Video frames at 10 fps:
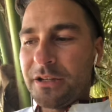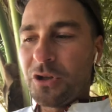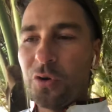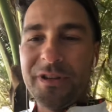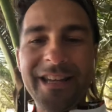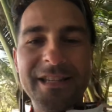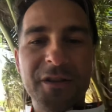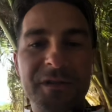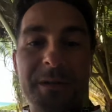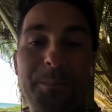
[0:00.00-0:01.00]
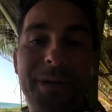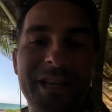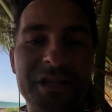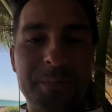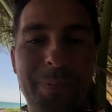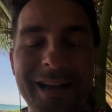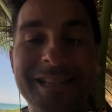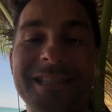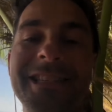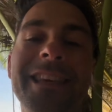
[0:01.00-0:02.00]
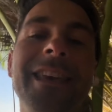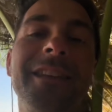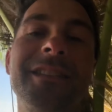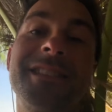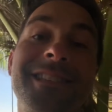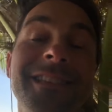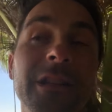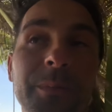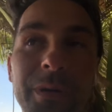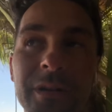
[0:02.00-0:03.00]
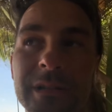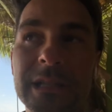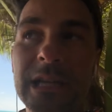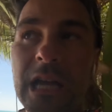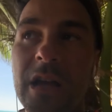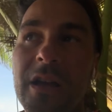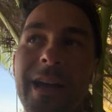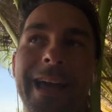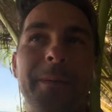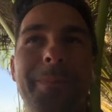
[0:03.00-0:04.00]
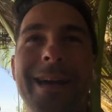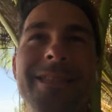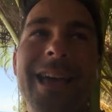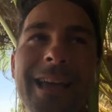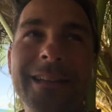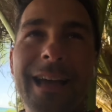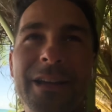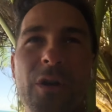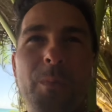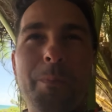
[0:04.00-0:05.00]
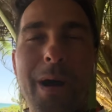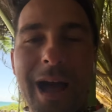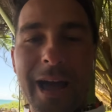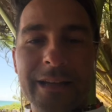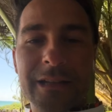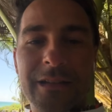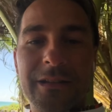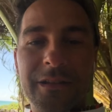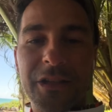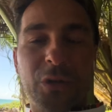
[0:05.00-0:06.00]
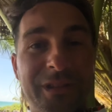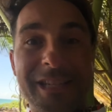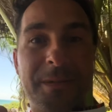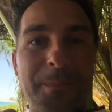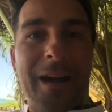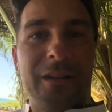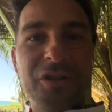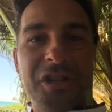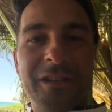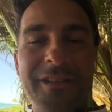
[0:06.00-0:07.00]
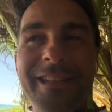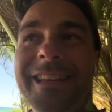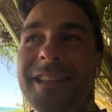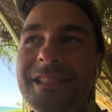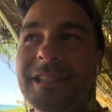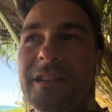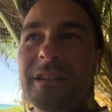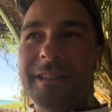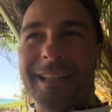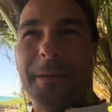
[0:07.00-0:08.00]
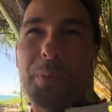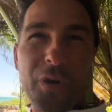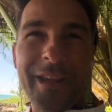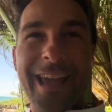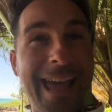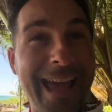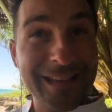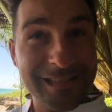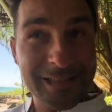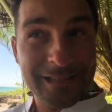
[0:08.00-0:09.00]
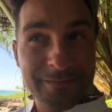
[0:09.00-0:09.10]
needs of speech by singing the syllables. And by that I combine these biological needs that the body has,